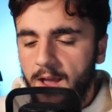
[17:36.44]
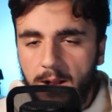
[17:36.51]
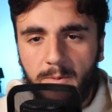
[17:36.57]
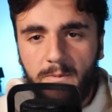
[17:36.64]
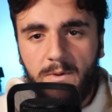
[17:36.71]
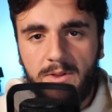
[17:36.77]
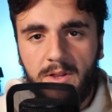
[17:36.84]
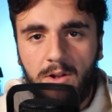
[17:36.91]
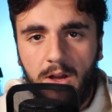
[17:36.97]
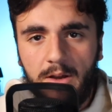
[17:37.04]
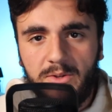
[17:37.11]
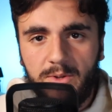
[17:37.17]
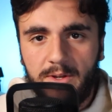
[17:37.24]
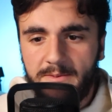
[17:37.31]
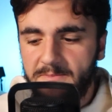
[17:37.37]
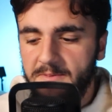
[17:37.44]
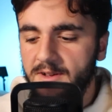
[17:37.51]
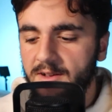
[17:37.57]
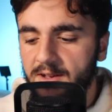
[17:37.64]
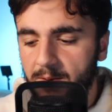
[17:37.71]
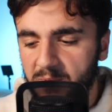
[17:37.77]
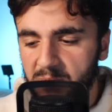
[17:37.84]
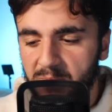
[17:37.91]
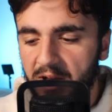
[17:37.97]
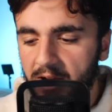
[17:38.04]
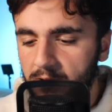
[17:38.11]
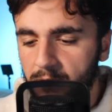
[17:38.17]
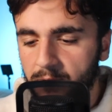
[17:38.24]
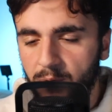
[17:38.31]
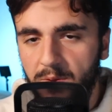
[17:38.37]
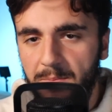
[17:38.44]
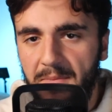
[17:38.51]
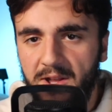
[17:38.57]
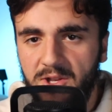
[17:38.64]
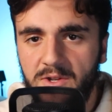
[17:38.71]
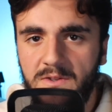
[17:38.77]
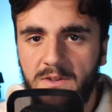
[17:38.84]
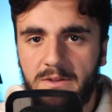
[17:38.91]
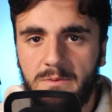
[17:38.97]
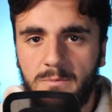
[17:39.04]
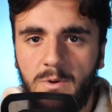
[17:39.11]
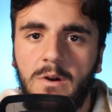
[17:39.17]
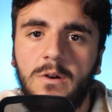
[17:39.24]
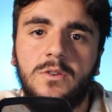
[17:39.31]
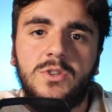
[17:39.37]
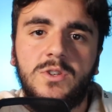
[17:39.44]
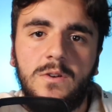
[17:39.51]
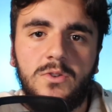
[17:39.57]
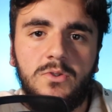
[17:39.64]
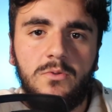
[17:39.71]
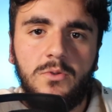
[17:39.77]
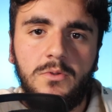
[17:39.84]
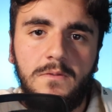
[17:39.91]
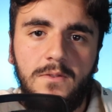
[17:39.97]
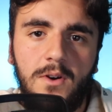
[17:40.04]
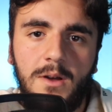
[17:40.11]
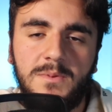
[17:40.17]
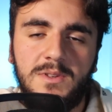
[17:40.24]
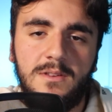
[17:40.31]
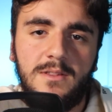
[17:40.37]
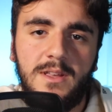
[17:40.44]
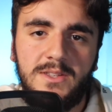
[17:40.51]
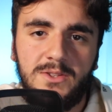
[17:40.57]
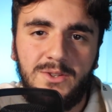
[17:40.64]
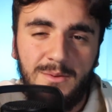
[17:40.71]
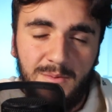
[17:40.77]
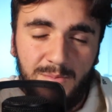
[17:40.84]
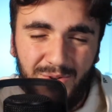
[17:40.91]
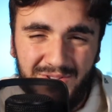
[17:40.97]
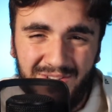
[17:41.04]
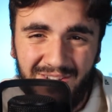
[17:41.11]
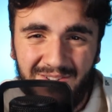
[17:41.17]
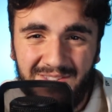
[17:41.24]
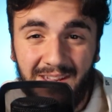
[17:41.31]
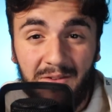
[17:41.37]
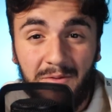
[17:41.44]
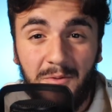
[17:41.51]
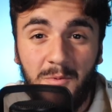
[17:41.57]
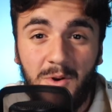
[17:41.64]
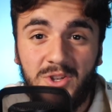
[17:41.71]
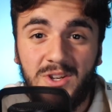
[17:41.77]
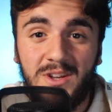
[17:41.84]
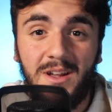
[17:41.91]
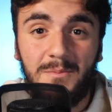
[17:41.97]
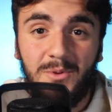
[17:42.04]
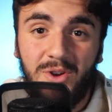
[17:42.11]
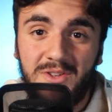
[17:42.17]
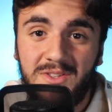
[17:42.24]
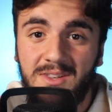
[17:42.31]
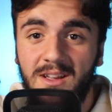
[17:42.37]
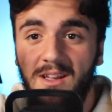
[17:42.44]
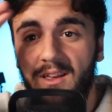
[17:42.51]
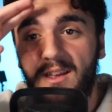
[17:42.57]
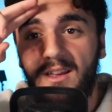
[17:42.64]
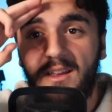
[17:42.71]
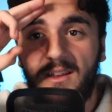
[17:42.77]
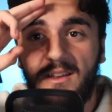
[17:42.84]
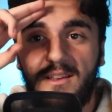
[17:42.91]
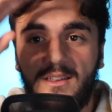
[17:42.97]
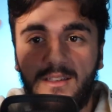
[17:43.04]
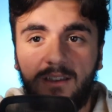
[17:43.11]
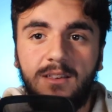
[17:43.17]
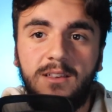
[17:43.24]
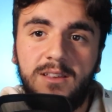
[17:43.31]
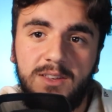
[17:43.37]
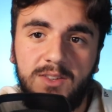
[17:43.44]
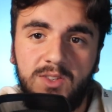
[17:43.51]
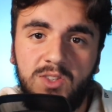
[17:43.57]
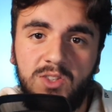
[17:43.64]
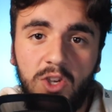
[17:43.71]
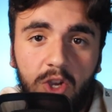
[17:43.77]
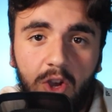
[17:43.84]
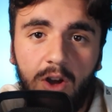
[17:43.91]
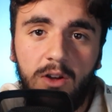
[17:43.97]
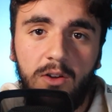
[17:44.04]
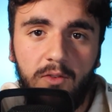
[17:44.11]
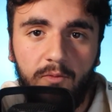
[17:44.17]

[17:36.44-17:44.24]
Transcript: And we've got the live streams coming back for the matches as well. So it's all good vibes. Ladies and gentlemen, boys and girls, thank you for watching. I'm Costa. See ya.